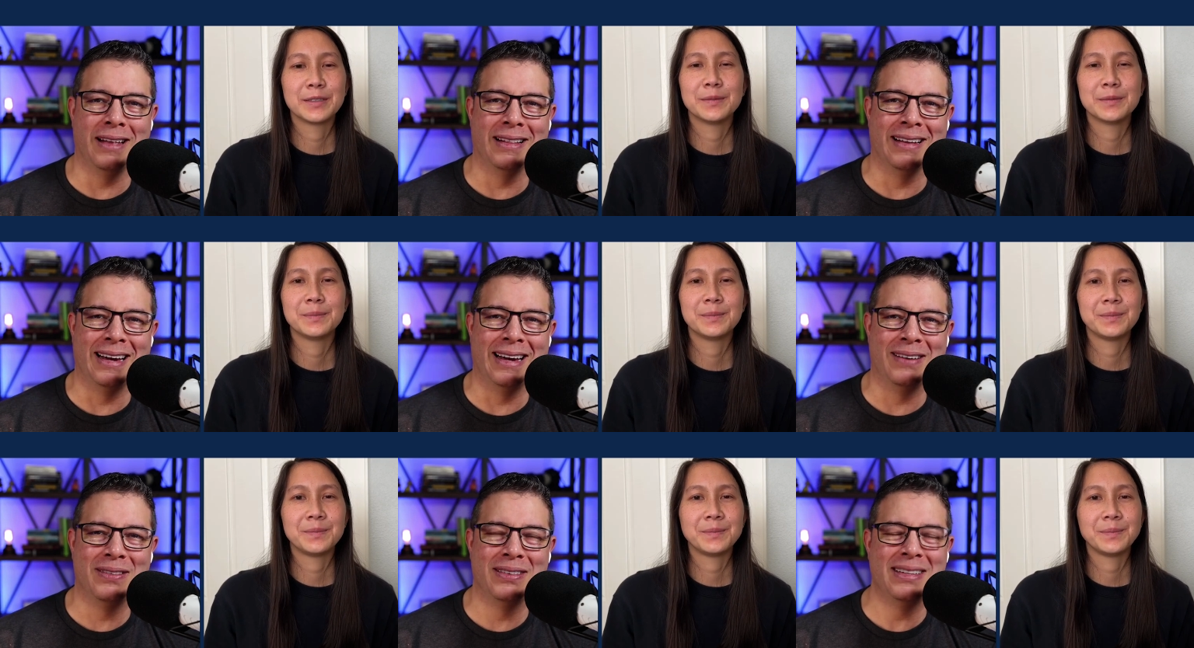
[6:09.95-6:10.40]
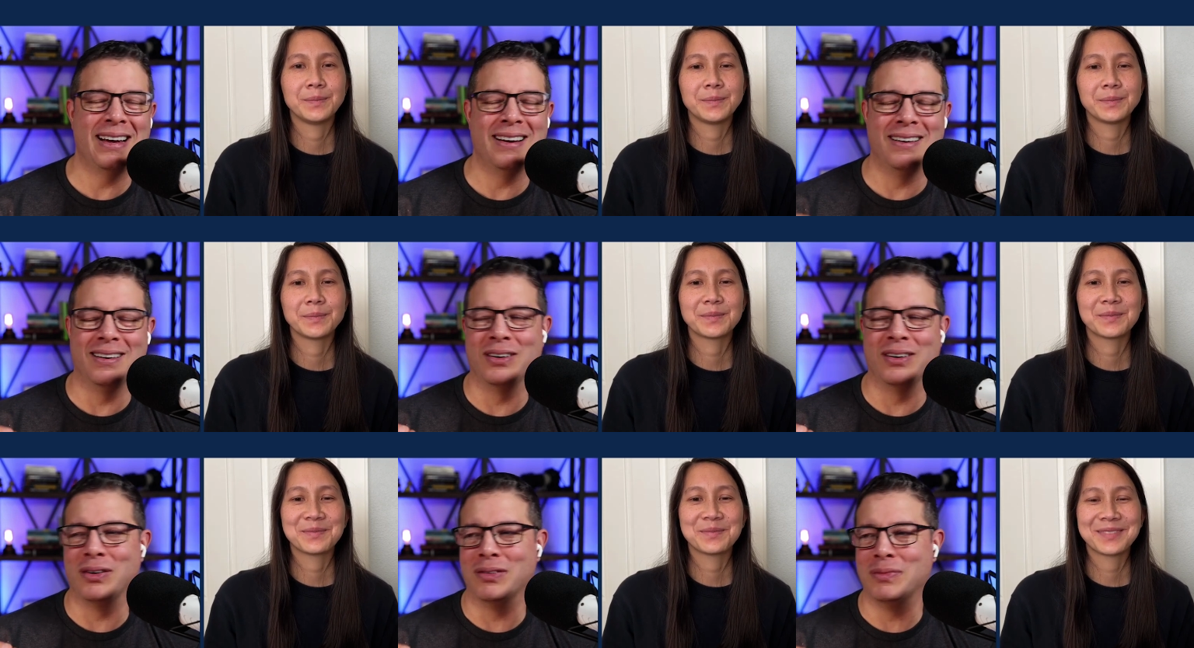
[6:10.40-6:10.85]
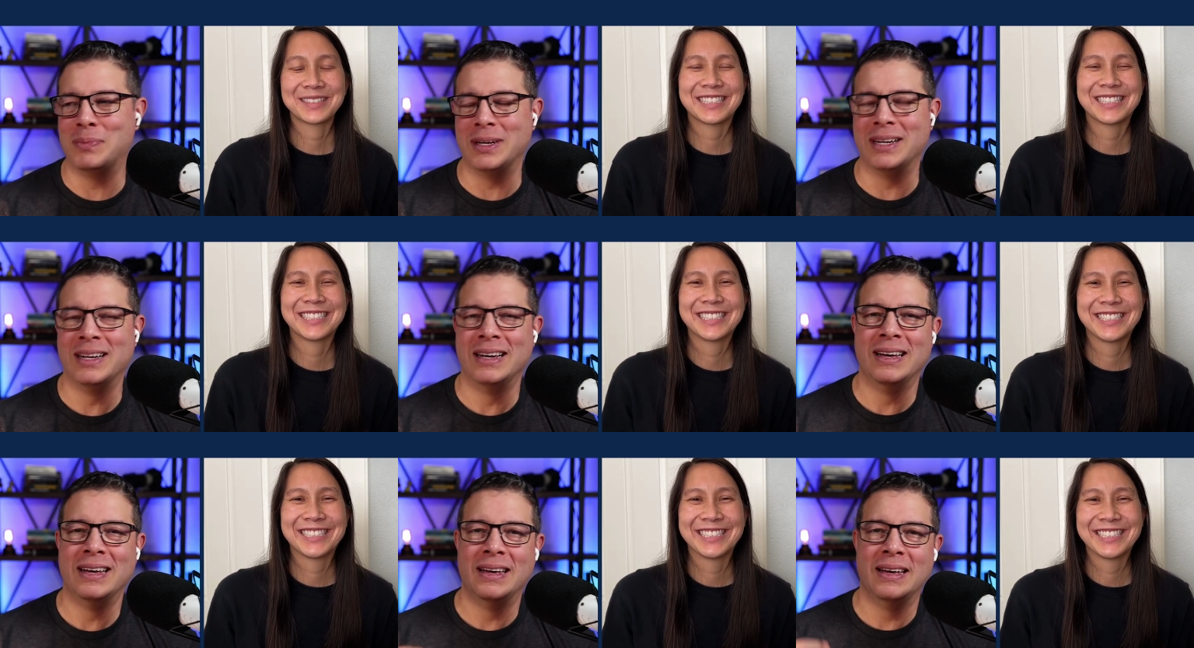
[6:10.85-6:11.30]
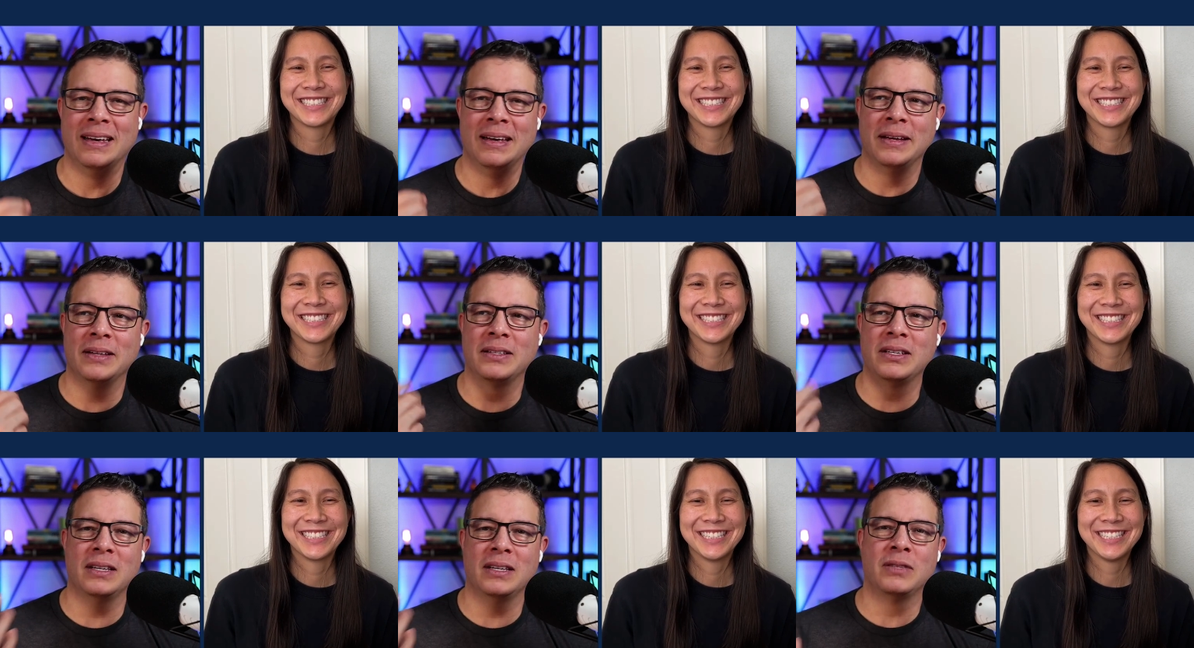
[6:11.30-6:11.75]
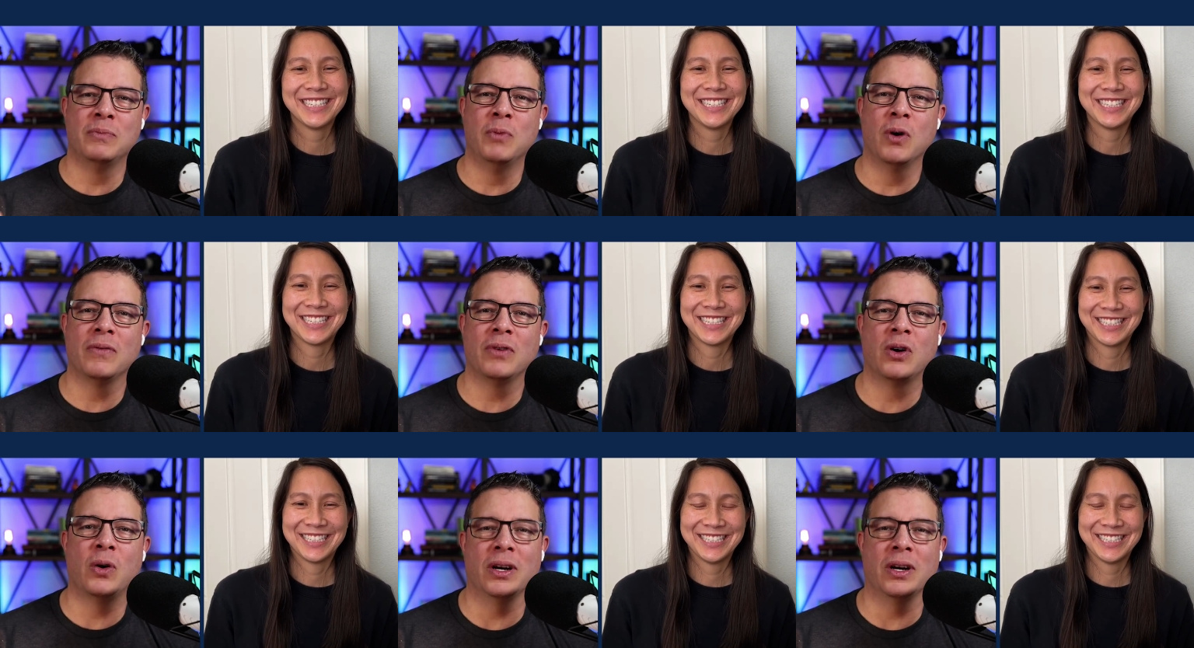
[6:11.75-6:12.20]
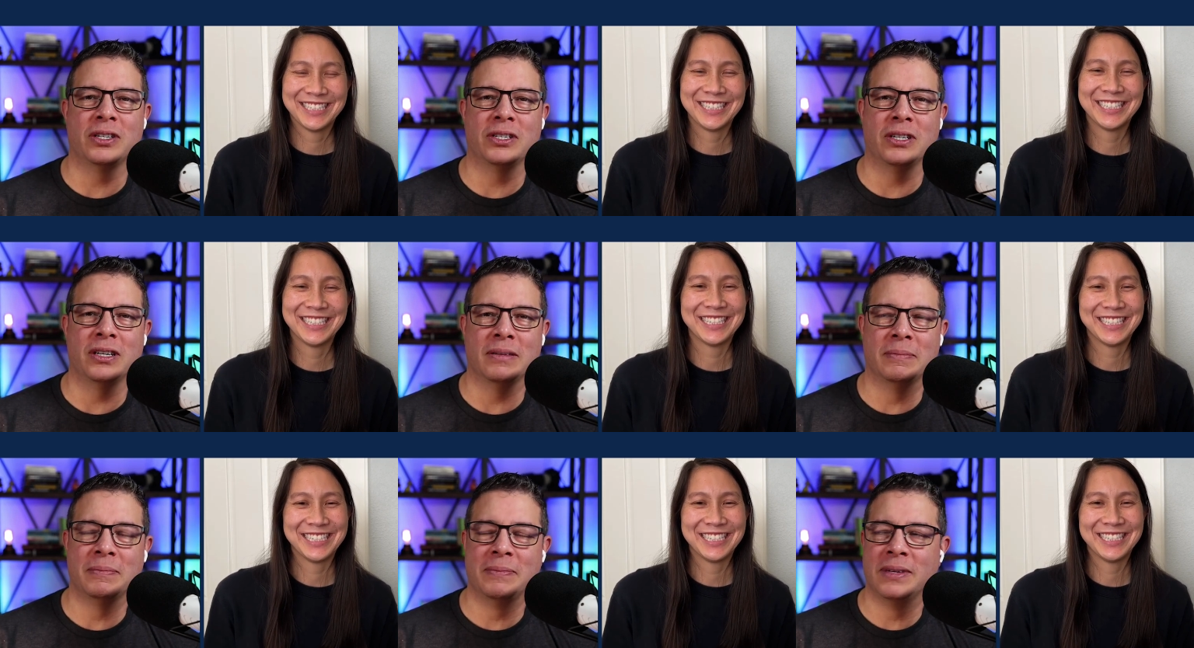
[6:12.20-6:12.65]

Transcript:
Speaker 1: Like, well, not a nerve, but it's, it's more of a question.